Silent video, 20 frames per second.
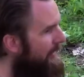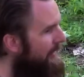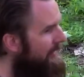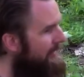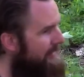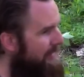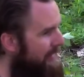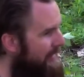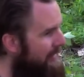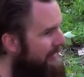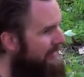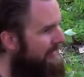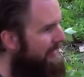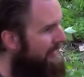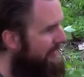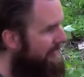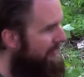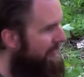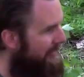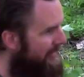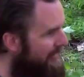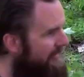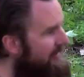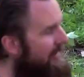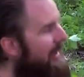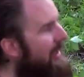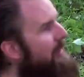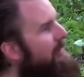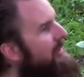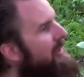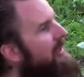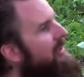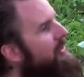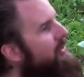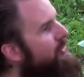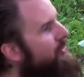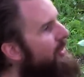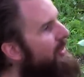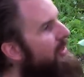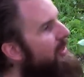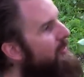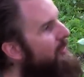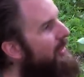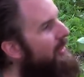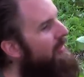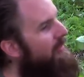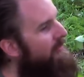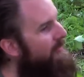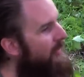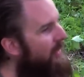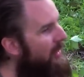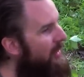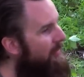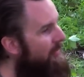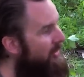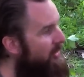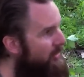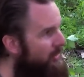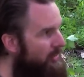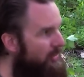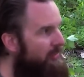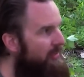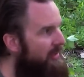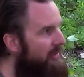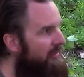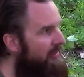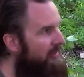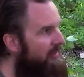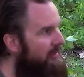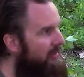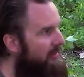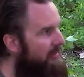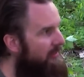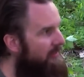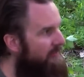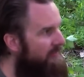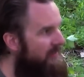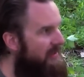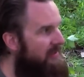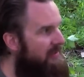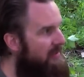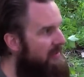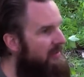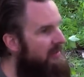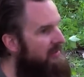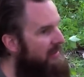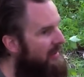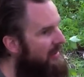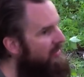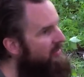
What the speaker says: It's contaminated drinking water from human feces